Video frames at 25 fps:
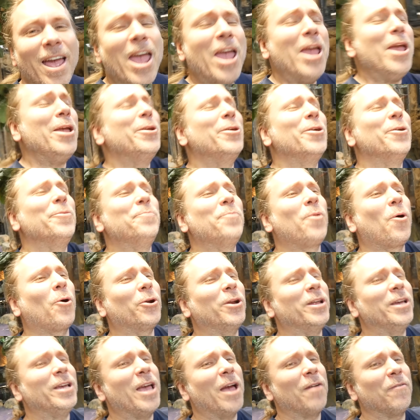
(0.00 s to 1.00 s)
Hey, good
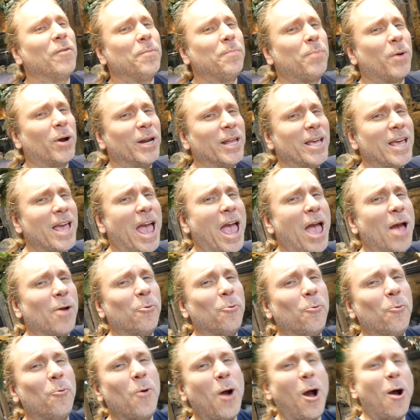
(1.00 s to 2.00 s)
morning everybody,
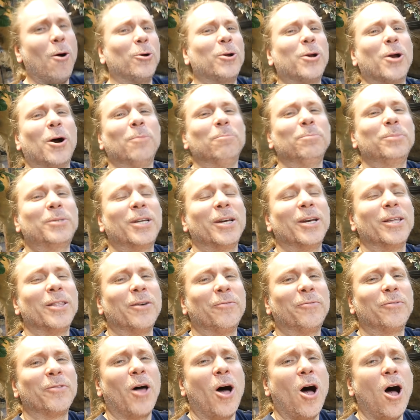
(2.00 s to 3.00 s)
and welcome to
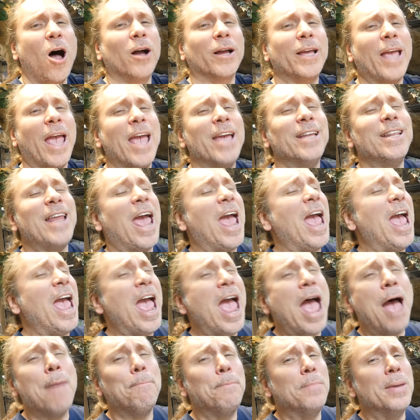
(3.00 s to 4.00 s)
the vlog, and
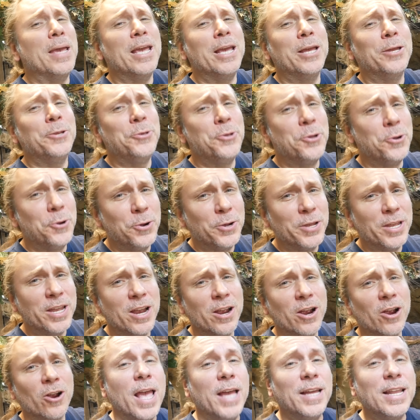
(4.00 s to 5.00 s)
Happy New
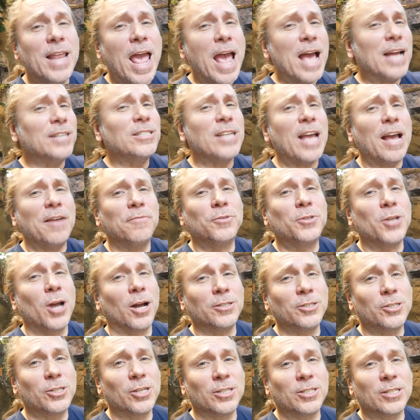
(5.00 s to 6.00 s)
Year. And as I've
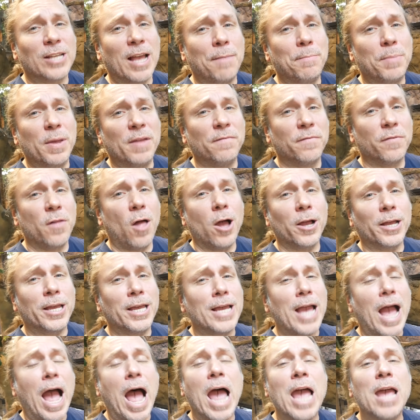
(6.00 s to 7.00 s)
done since I've been
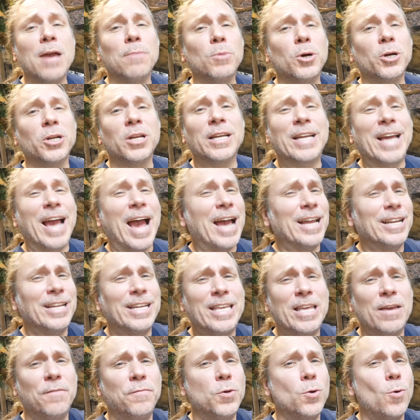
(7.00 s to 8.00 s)
vlogging, I am going to kind
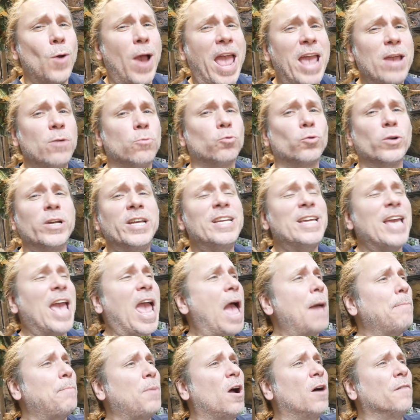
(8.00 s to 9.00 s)
of give you a
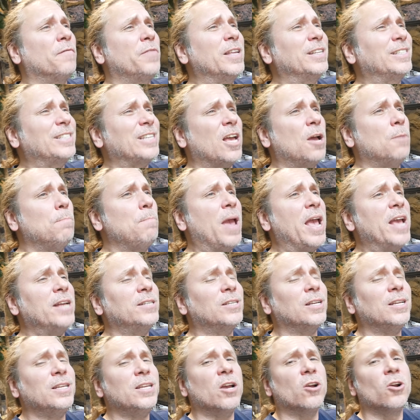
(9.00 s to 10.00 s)
recap of this
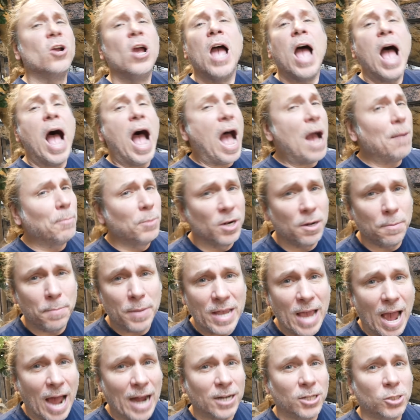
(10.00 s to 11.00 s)
amazing year. I'm going to
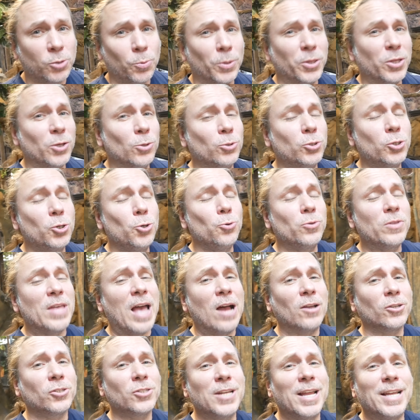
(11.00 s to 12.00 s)
be honest with you,
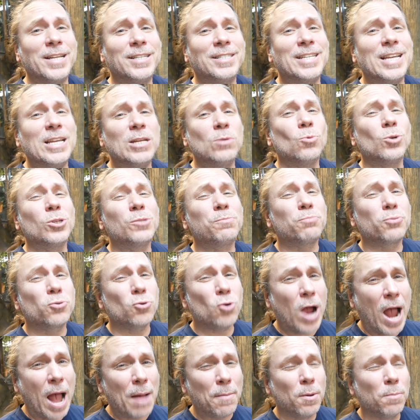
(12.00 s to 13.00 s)
2018 was
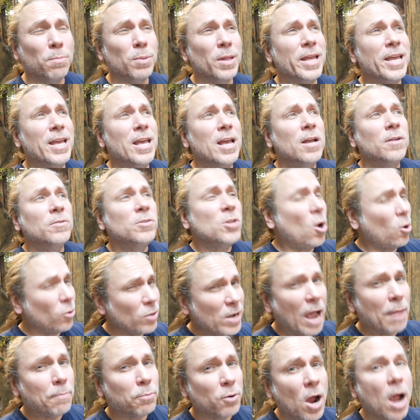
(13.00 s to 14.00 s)
probably, no,
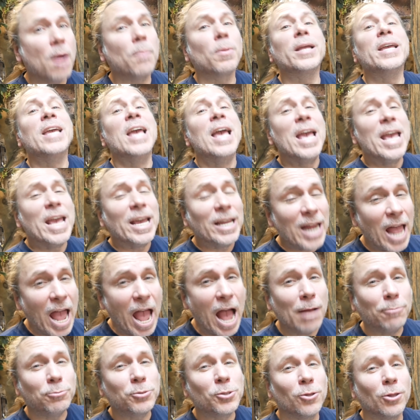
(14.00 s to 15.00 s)
not probably, it
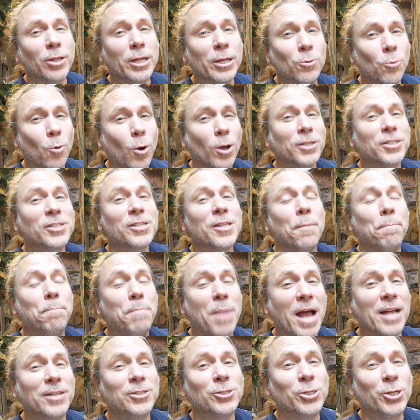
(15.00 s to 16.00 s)
absolutely was the
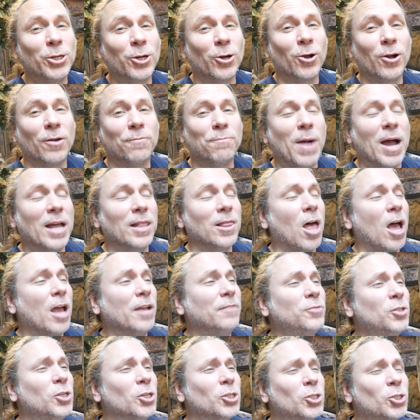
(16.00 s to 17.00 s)
best year of my
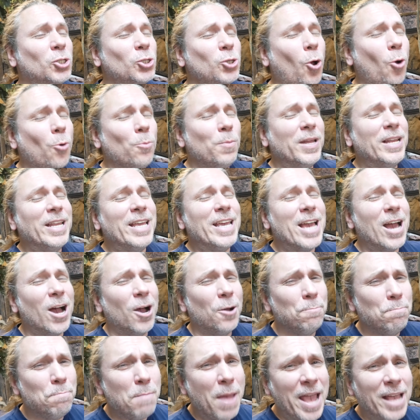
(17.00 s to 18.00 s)
life. Just so many
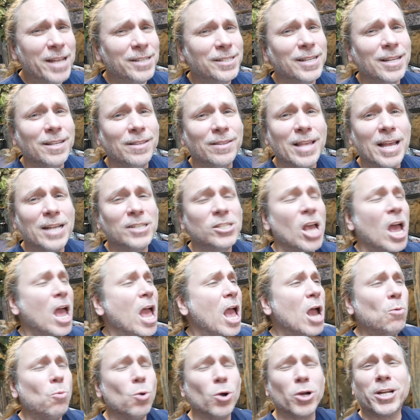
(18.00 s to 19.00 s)
amazing things,
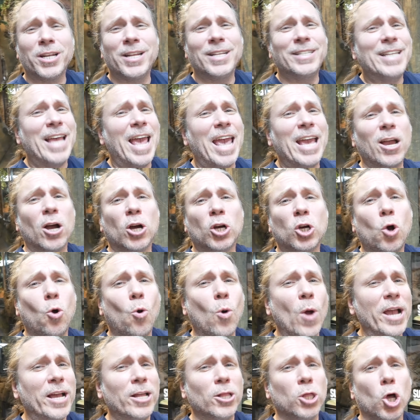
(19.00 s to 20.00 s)
and we're going to take a
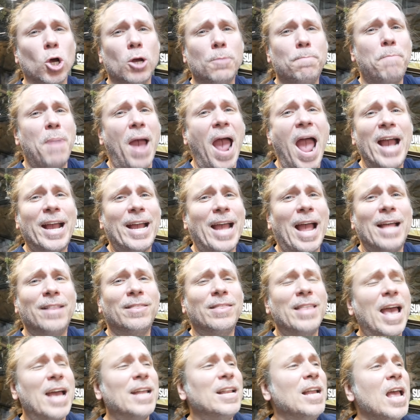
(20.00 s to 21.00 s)
quick look back
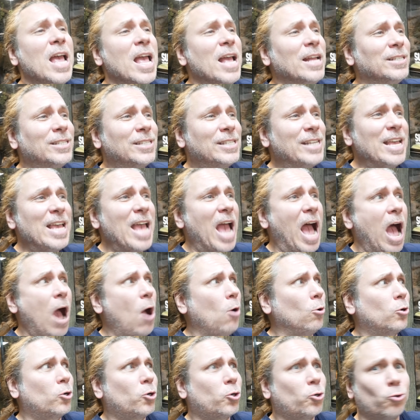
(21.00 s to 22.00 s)
at that and see
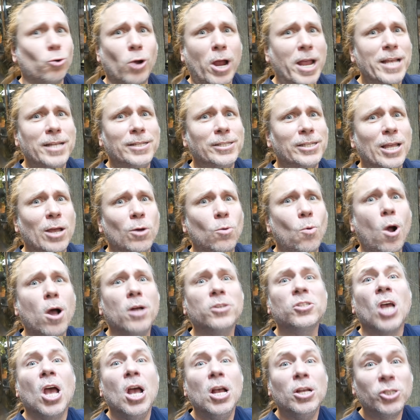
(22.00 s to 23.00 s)
how crazy it
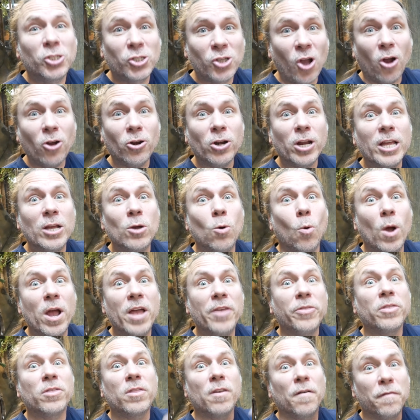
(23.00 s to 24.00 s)
was, starting
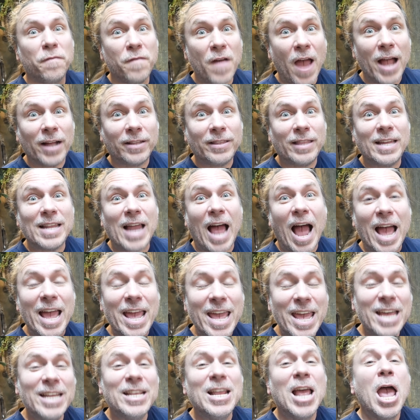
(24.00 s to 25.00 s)
with the fact that
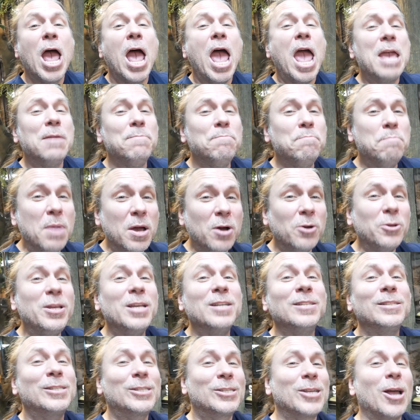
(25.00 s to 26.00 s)
I hit 1
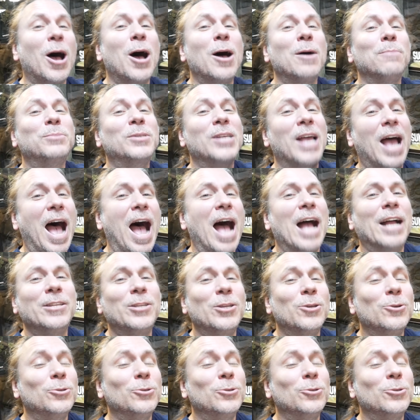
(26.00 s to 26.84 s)
million subs on